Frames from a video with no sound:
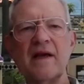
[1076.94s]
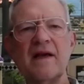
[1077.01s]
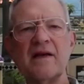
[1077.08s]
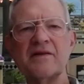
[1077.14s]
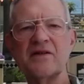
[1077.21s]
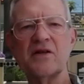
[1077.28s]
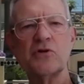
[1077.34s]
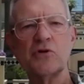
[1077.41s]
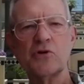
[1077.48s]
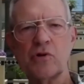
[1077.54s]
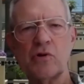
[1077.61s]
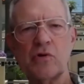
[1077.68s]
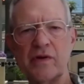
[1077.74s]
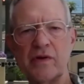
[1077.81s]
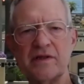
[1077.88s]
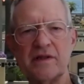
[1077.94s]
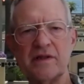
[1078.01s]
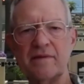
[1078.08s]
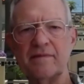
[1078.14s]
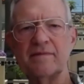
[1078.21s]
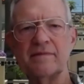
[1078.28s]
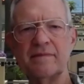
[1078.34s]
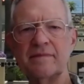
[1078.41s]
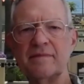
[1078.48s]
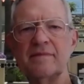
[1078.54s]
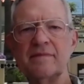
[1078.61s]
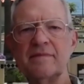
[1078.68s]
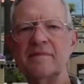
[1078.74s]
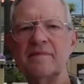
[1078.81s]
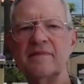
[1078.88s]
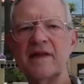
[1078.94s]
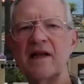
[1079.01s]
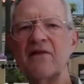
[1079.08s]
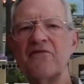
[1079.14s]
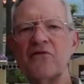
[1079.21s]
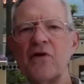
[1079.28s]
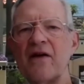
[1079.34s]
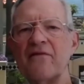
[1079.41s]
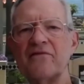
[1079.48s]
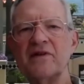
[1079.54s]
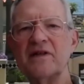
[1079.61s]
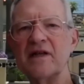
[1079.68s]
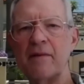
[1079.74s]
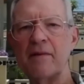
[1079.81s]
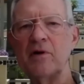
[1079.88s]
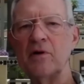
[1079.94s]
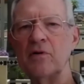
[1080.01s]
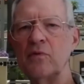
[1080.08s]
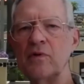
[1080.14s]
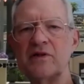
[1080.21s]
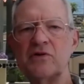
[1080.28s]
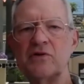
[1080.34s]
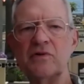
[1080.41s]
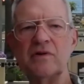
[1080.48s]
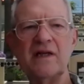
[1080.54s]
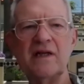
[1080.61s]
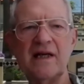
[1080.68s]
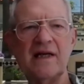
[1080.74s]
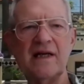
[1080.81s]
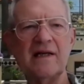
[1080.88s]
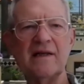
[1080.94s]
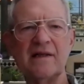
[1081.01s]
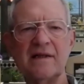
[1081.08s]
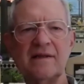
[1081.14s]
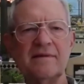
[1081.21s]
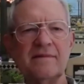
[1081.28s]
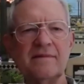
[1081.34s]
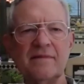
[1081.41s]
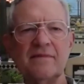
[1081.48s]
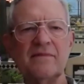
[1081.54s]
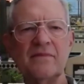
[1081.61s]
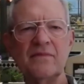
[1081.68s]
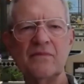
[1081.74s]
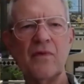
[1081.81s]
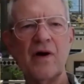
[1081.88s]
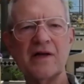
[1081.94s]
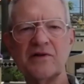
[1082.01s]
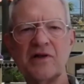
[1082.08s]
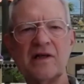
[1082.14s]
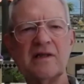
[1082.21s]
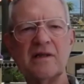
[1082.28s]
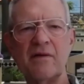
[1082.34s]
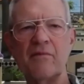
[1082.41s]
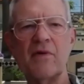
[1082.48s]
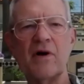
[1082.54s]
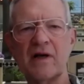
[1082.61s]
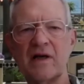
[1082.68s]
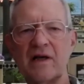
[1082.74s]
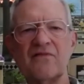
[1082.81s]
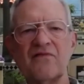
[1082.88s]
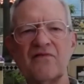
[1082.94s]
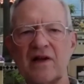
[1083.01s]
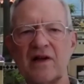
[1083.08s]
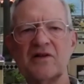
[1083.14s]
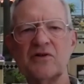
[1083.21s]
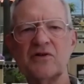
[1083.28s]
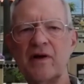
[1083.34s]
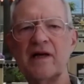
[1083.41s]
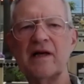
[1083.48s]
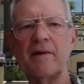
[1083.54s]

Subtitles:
It's a truism that if you have double what you need, watching the market fluctuate